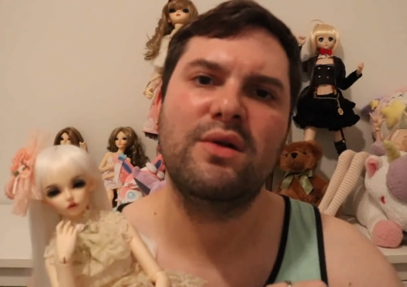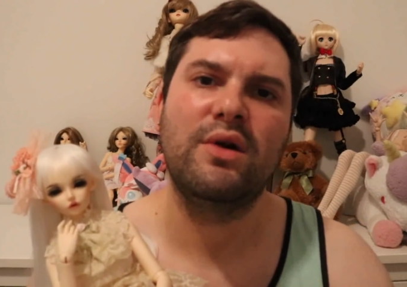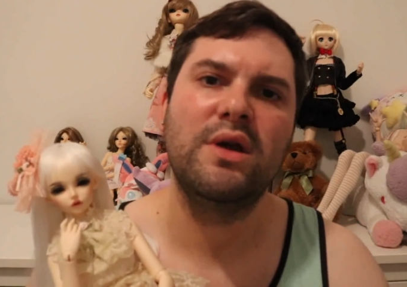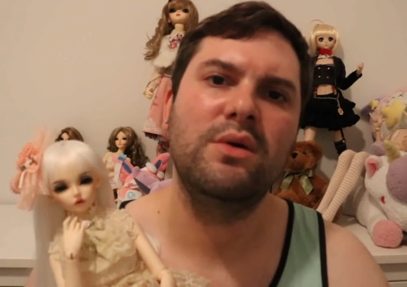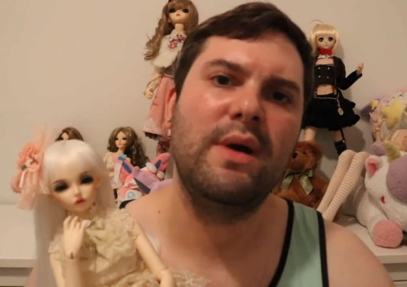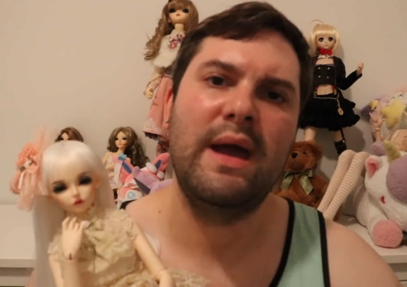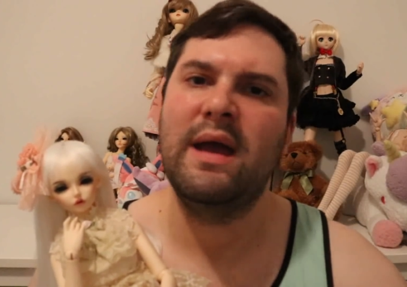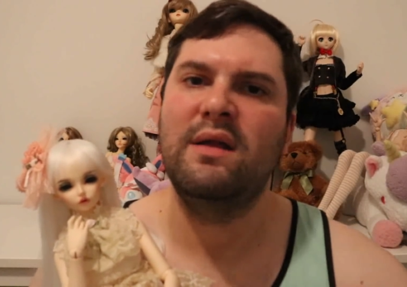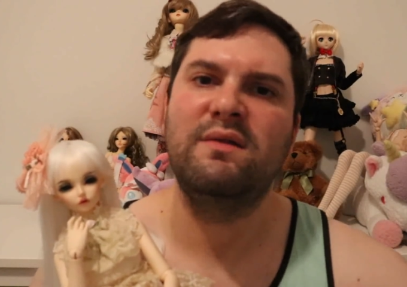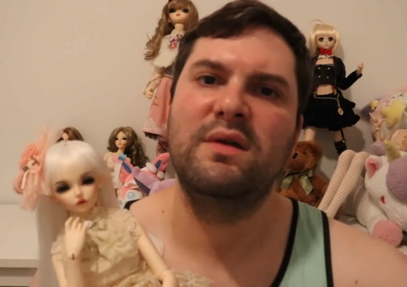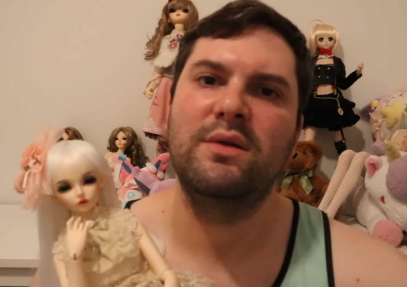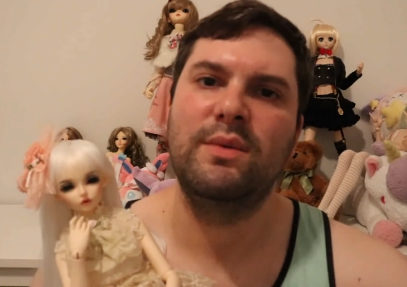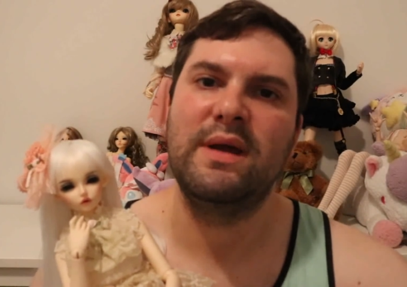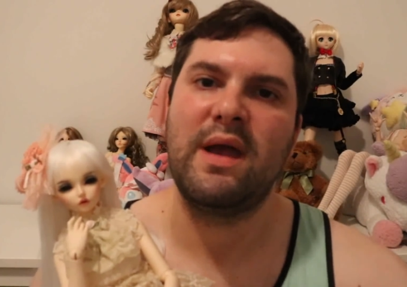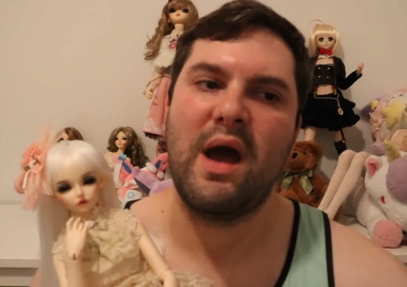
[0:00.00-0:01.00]
Speaker 1: Are you
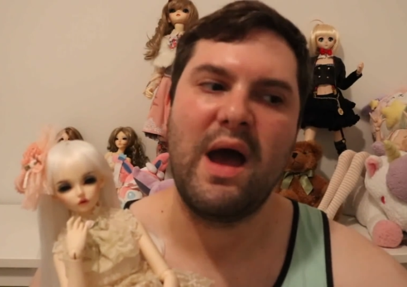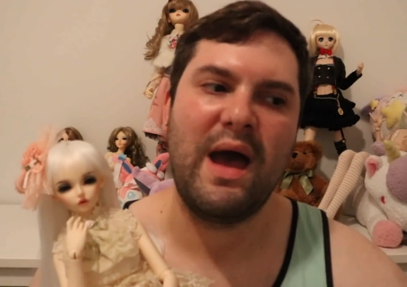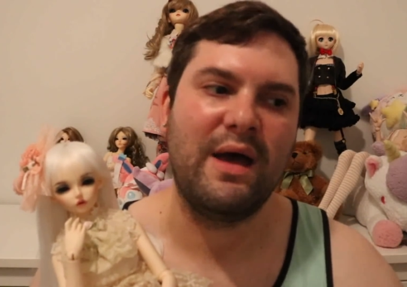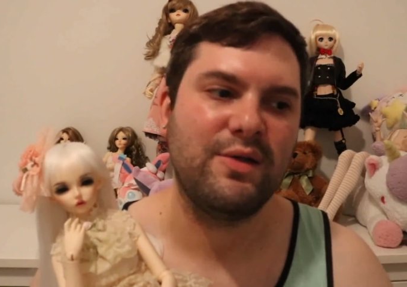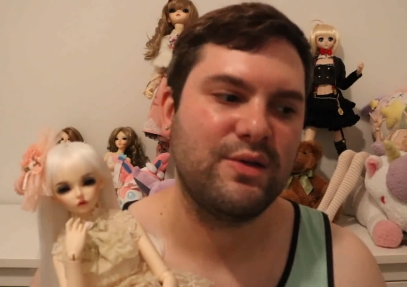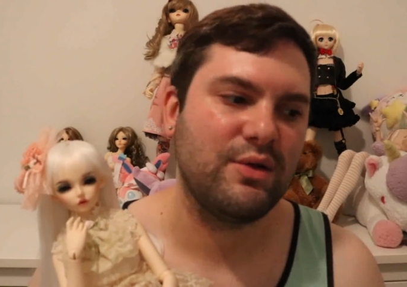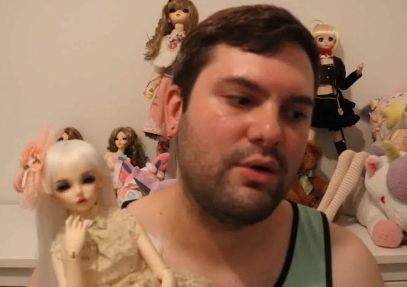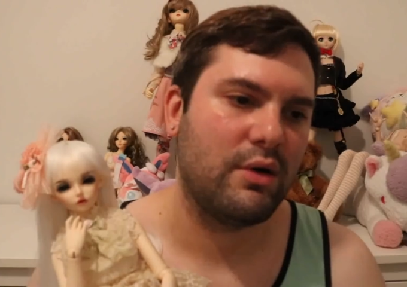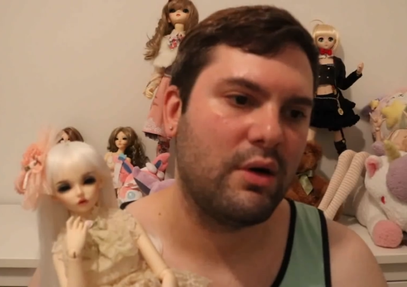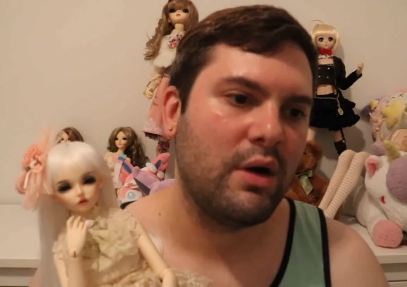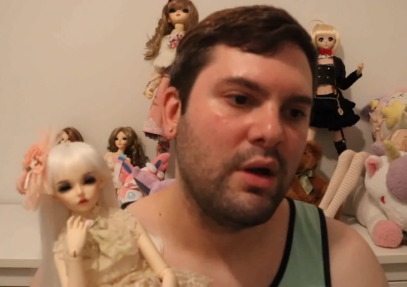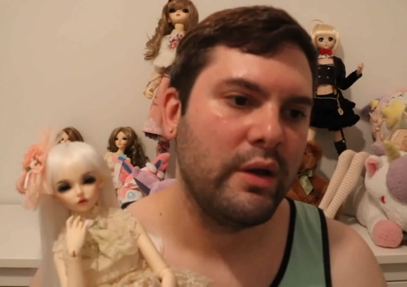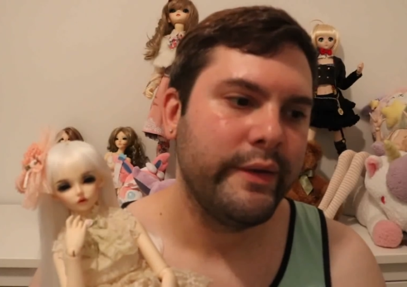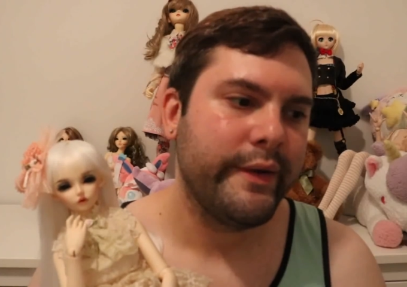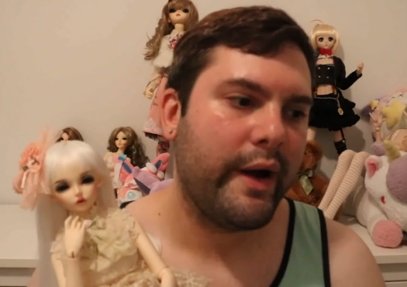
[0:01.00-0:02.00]
anti-recast? Or
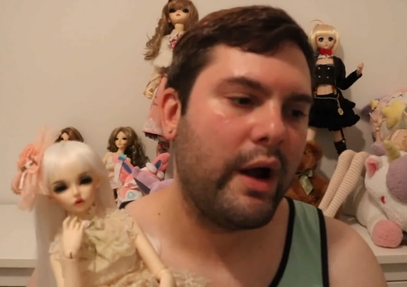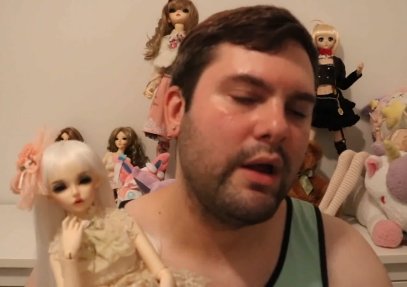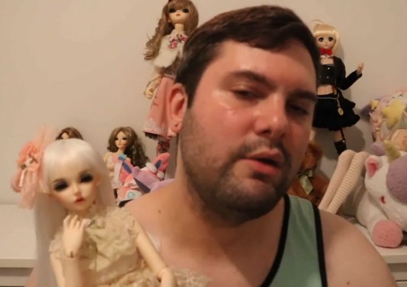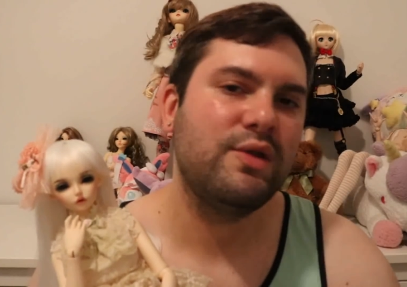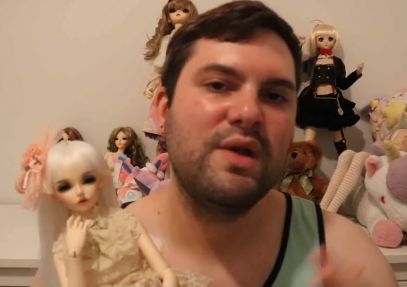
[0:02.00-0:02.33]
are you